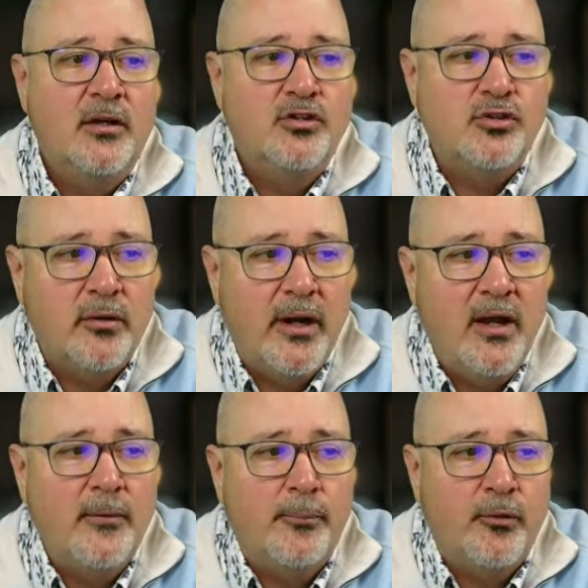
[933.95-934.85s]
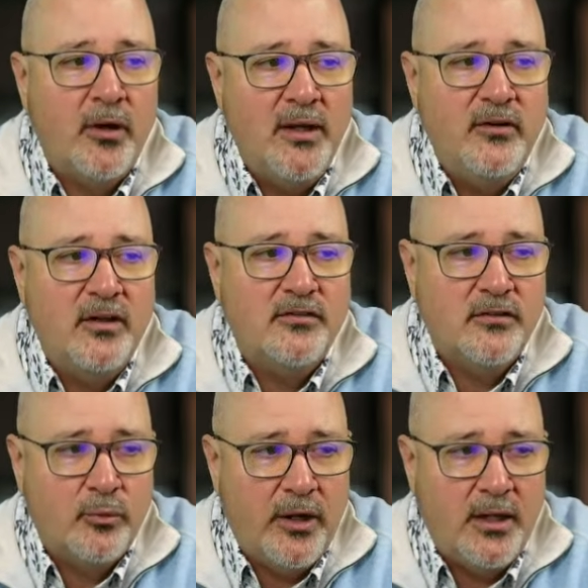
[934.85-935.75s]
during the previous
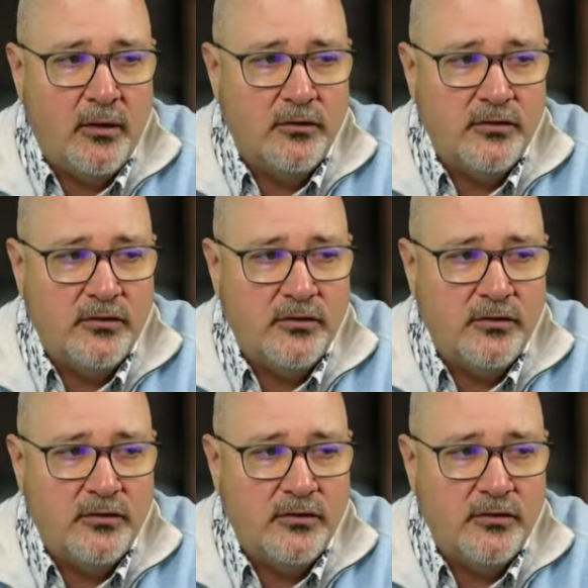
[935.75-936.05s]
3 years.